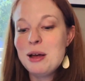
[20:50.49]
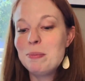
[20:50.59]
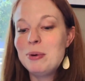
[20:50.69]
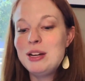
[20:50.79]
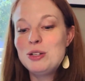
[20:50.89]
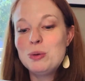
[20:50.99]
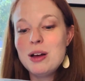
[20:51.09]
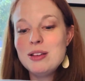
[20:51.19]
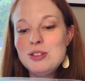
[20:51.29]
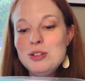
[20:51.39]
But it
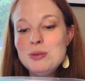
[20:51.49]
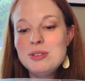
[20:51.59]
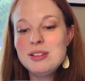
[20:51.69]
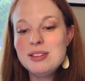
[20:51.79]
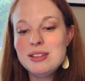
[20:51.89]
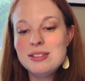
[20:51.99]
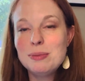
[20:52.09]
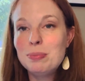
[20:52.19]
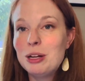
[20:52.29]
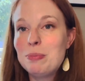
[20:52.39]
was using these
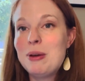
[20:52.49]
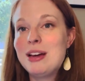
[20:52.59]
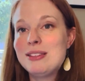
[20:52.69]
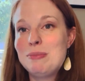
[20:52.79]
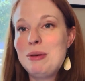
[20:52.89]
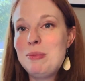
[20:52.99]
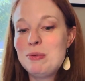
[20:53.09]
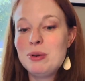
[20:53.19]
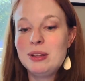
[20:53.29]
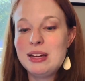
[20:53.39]
Ziploc bags that made me
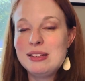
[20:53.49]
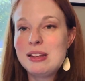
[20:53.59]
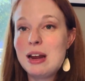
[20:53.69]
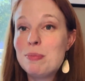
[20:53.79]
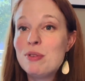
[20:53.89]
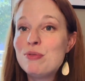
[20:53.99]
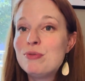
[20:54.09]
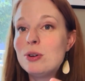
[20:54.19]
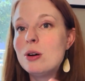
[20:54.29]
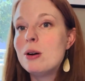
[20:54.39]
realize that I
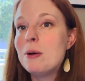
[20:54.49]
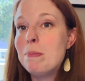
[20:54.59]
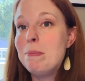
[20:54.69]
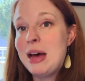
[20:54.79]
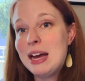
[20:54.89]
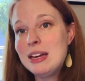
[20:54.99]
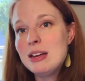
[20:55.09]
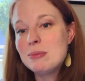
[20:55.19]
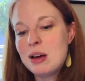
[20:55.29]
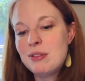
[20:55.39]
prefer
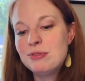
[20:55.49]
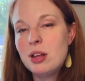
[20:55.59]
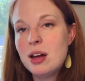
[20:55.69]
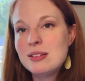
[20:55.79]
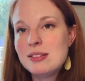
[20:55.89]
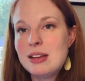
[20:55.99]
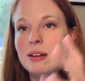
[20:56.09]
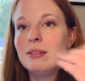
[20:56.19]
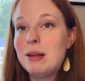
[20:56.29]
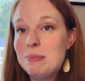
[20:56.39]
bagging my floss,
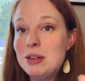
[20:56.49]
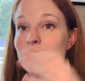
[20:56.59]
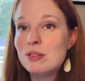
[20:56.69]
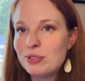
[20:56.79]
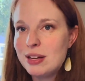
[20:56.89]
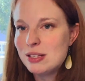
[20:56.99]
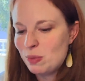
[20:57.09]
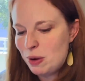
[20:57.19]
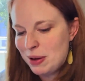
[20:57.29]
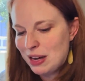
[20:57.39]
and led me to the floss
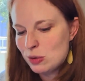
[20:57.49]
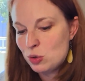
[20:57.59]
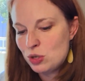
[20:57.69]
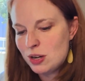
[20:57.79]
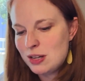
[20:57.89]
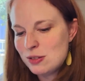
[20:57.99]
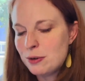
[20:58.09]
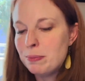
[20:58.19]
away bags, which are nicer.